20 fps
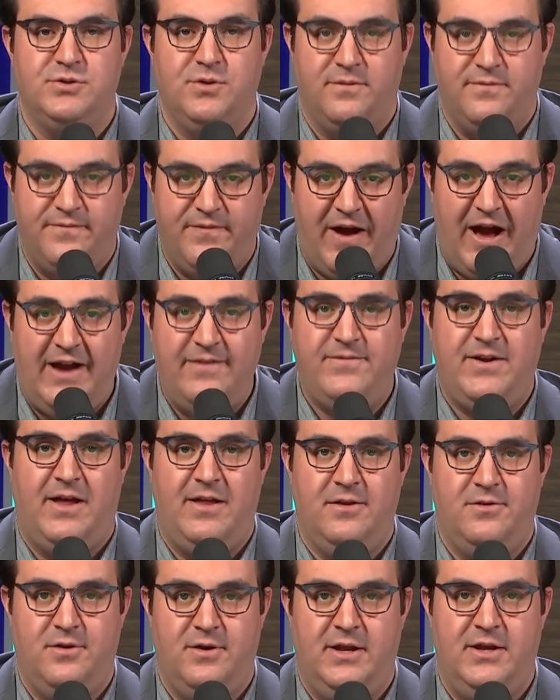So a
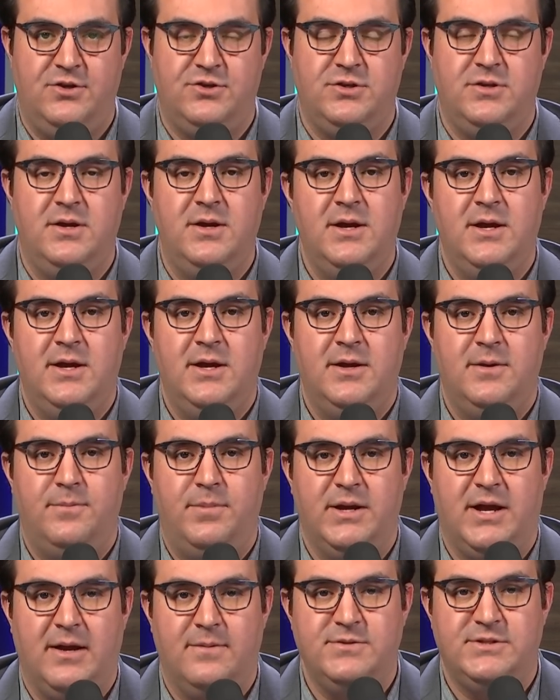$5 donation
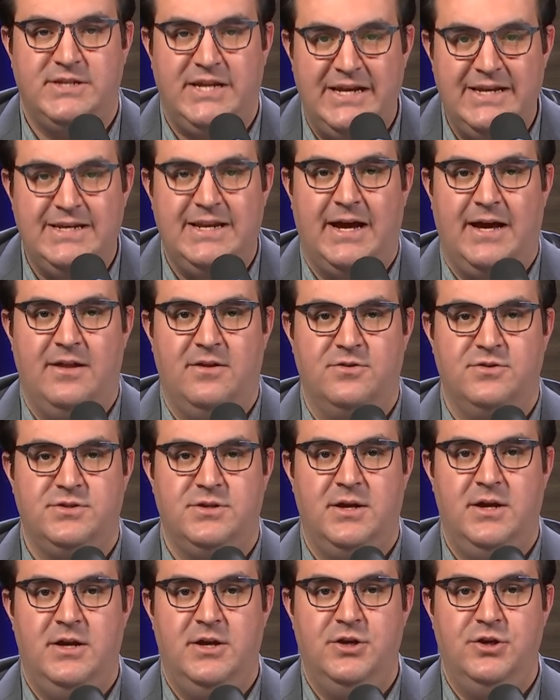becomes $10.